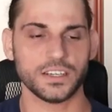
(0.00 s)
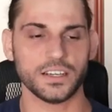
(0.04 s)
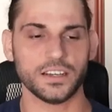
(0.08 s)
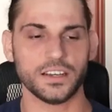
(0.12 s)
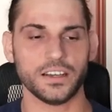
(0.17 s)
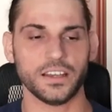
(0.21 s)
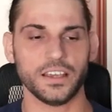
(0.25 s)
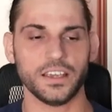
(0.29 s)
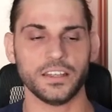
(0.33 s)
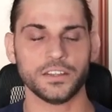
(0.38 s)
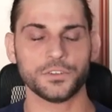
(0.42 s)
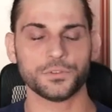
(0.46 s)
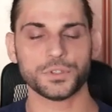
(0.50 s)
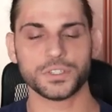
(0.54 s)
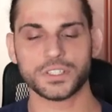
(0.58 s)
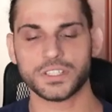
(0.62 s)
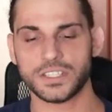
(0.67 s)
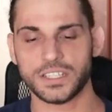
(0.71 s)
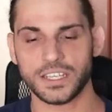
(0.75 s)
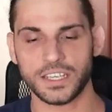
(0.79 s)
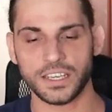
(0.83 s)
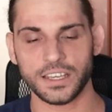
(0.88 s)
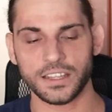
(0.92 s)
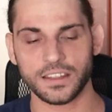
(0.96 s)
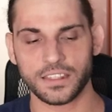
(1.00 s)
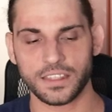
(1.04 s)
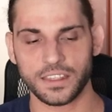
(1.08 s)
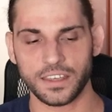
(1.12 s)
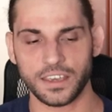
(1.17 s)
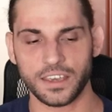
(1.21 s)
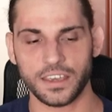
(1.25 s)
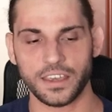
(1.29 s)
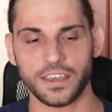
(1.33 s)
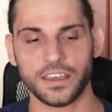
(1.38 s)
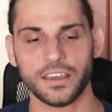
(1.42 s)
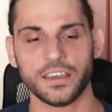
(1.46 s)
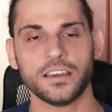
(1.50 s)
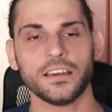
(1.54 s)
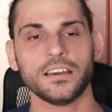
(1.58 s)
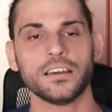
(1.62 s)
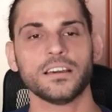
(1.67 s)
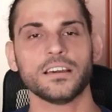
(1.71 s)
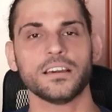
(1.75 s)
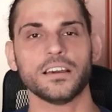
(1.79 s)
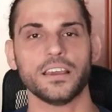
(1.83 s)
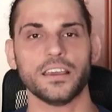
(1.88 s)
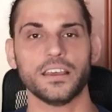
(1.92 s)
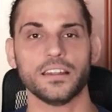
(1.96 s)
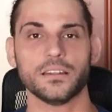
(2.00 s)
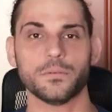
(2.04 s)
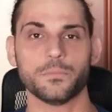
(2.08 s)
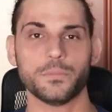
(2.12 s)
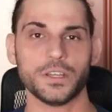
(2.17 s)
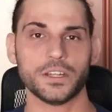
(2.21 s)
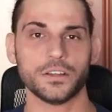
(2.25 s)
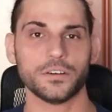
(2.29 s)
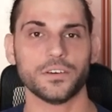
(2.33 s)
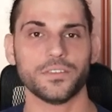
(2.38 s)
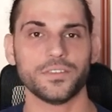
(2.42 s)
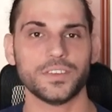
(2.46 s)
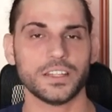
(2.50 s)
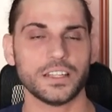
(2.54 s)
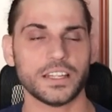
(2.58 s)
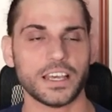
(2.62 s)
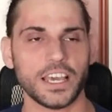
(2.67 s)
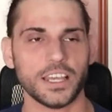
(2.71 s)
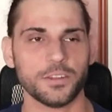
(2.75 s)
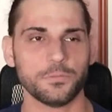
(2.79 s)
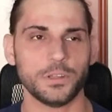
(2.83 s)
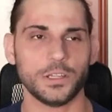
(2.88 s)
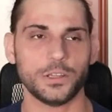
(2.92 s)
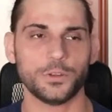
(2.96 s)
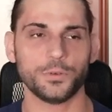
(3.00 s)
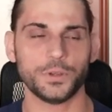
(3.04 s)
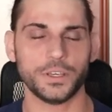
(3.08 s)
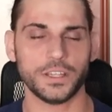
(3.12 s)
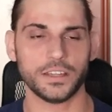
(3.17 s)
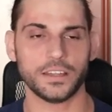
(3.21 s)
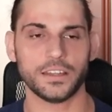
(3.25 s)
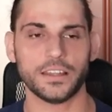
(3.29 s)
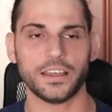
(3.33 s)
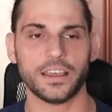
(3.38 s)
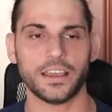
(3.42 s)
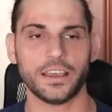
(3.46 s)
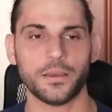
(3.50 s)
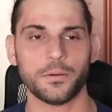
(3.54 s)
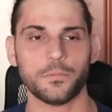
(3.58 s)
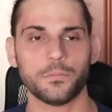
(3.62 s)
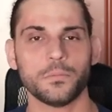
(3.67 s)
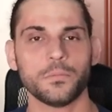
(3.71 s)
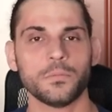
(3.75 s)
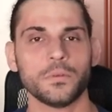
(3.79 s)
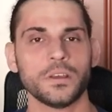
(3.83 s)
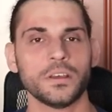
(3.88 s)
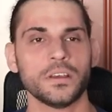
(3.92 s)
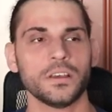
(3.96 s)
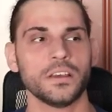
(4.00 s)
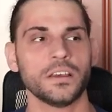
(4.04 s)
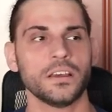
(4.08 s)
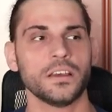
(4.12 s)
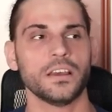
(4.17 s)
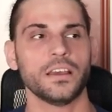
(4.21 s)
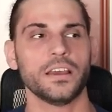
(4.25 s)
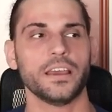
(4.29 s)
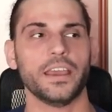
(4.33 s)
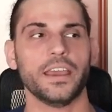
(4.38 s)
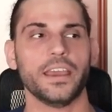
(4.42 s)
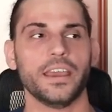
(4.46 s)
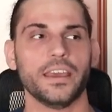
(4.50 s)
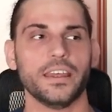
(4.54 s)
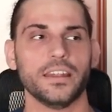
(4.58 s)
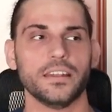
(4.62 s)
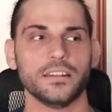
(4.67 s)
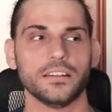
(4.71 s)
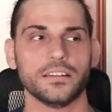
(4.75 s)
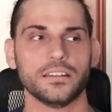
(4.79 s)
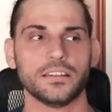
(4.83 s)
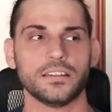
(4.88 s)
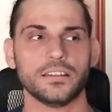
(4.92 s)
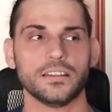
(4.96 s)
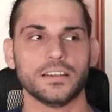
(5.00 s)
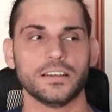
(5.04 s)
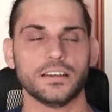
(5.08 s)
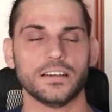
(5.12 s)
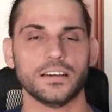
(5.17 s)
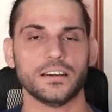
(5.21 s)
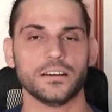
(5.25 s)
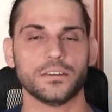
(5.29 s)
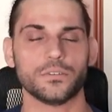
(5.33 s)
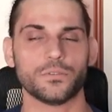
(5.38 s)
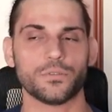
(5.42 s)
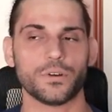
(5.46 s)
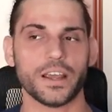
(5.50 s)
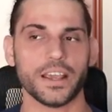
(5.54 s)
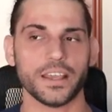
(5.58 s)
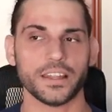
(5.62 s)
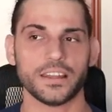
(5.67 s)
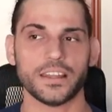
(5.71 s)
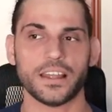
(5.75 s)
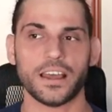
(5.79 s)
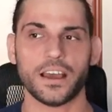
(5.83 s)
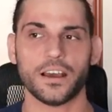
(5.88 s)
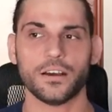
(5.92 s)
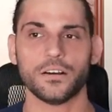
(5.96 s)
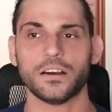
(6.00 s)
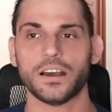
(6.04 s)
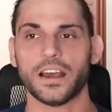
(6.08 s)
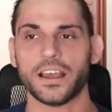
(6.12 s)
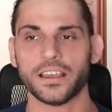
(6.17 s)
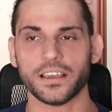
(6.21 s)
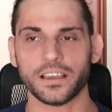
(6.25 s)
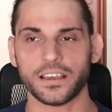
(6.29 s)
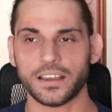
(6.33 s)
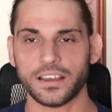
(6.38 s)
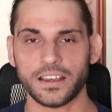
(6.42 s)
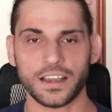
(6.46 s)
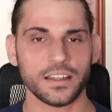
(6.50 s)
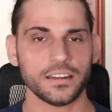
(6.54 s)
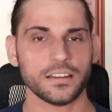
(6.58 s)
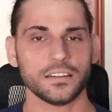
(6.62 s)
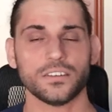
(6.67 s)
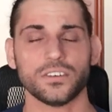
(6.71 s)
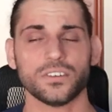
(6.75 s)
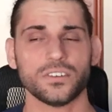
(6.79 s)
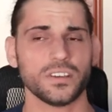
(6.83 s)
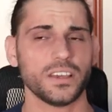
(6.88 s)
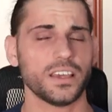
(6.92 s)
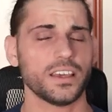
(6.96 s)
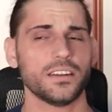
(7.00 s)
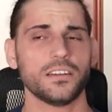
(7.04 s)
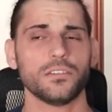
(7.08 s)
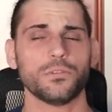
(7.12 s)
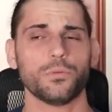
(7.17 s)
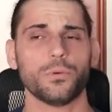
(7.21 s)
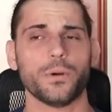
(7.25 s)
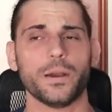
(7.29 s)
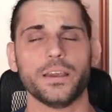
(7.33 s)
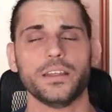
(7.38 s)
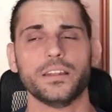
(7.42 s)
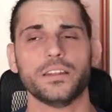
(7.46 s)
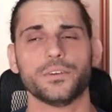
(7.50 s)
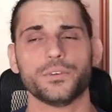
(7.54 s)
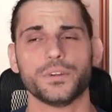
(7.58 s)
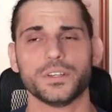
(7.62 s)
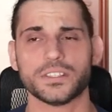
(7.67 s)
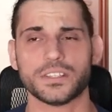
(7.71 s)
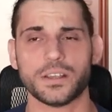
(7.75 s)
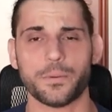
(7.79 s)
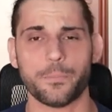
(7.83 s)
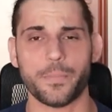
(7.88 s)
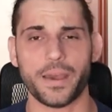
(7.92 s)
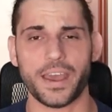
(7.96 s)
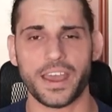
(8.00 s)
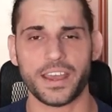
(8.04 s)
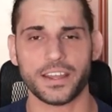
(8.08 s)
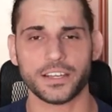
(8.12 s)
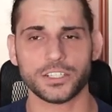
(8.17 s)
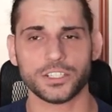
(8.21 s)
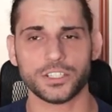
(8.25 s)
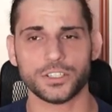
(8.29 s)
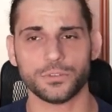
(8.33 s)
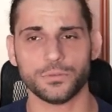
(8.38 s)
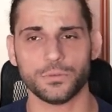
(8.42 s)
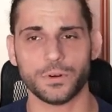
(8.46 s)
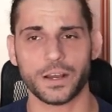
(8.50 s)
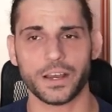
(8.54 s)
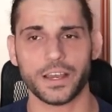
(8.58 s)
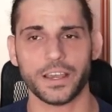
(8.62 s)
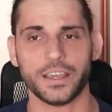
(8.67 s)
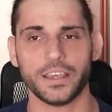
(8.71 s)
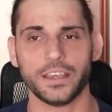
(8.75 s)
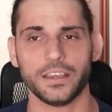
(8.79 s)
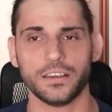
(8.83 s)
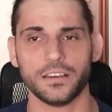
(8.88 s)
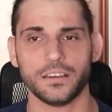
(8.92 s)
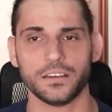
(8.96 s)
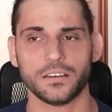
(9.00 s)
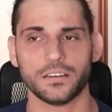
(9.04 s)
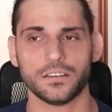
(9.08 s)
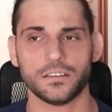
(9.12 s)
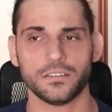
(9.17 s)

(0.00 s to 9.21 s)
an interesting thing in the middle of the night between them. And right now, I kind of don't get it why there is a match, why